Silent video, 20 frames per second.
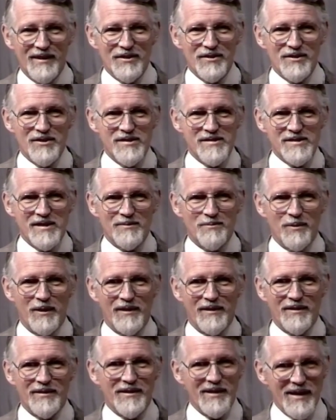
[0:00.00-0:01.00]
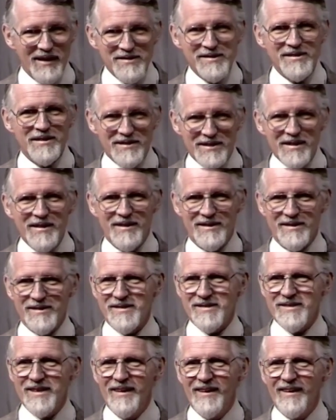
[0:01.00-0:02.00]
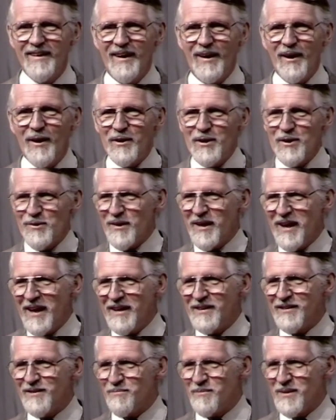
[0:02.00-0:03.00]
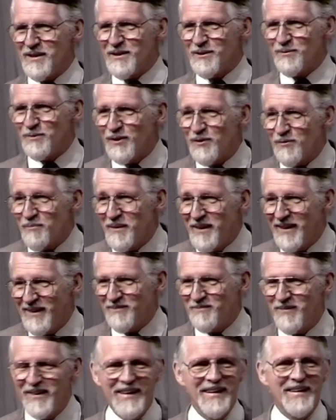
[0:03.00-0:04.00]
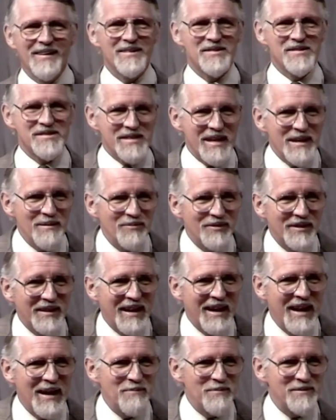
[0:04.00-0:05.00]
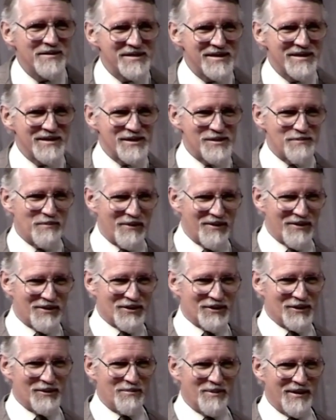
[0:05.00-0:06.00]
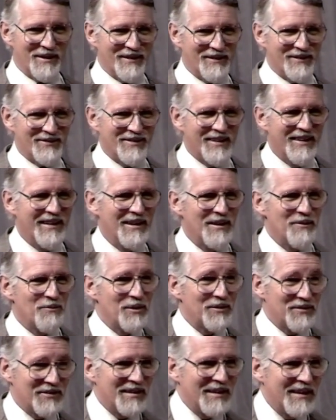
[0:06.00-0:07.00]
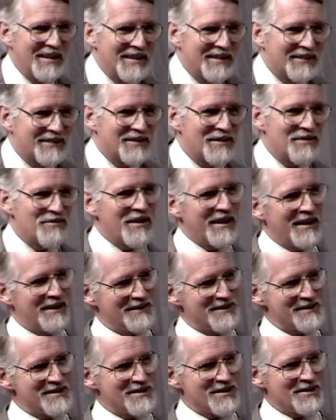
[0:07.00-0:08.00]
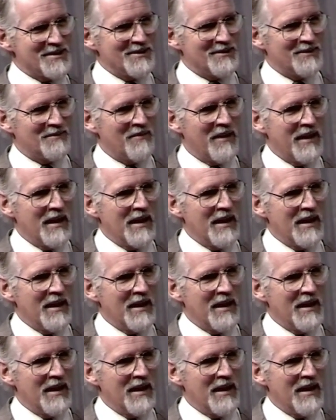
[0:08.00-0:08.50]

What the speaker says: She said, well, yes, it is. Oh, you're ahead of me, you're with me. Same thing happens in spiritual birth with the laying on of hands too.